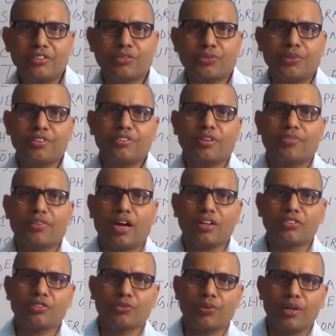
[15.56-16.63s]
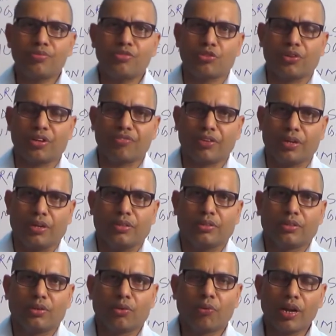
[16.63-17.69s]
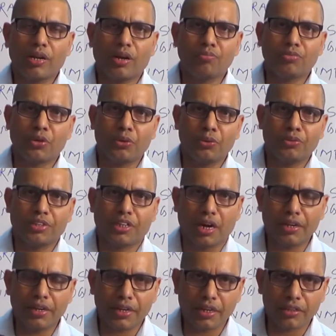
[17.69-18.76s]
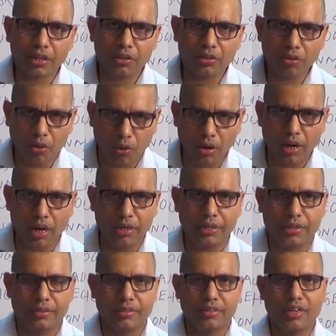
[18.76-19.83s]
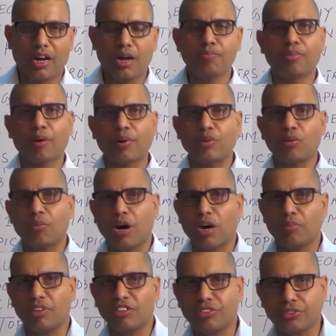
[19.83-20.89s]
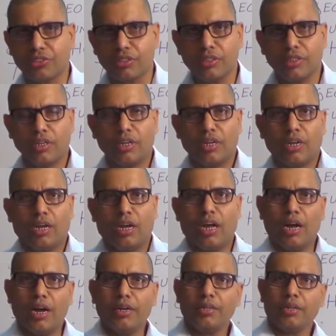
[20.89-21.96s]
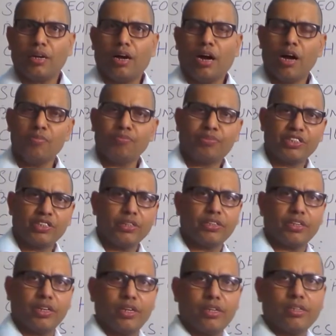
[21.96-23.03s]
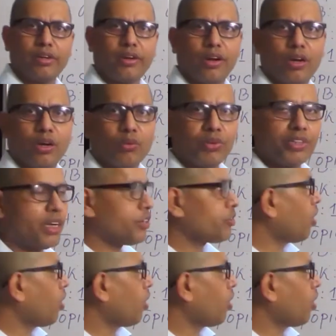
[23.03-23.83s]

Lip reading: students of class 12 geography. Welcome to Gyan Niketan online. I am Pawan Kumar Misra and I am present here with a